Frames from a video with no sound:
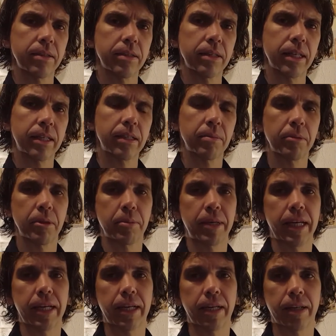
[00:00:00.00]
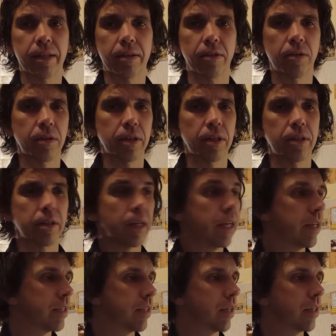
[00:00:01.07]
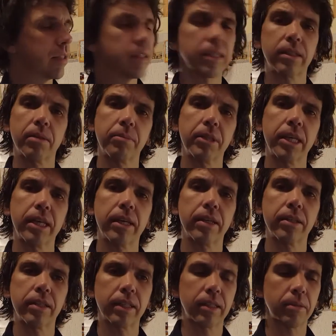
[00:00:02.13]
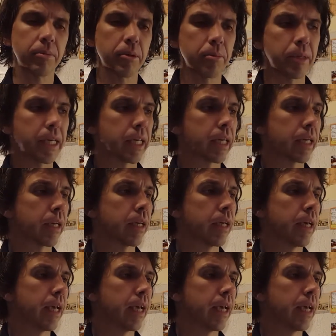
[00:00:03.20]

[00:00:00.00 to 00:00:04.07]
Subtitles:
stick some in the beginning, or stick some in the end, stick some in the beginning,